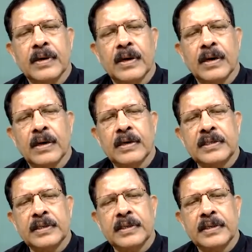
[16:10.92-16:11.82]

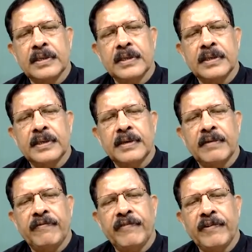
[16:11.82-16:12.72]
Cos
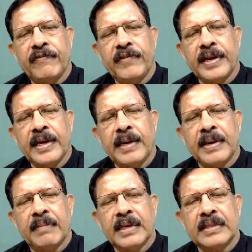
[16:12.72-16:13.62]
50
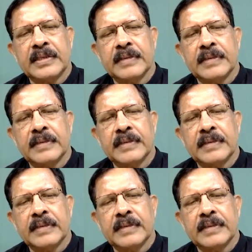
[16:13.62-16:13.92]
pi by 3